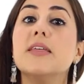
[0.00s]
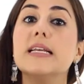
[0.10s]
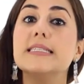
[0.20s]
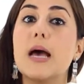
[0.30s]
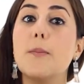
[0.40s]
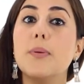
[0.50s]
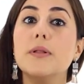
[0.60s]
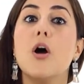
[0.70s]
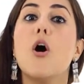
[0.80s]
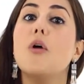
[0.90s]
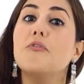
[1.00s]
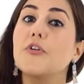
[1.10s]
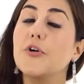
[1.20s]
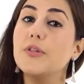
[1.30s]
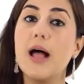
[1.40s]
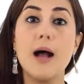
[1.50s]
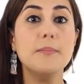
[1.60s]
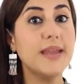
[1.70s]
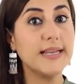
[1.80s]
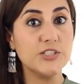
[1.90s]
the example of Girl
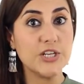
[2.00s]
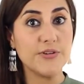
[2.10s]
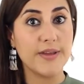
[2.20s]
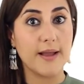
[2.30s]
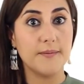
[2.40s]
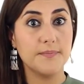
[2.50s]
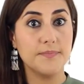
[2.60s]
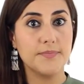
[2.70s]
Hub Nigeria.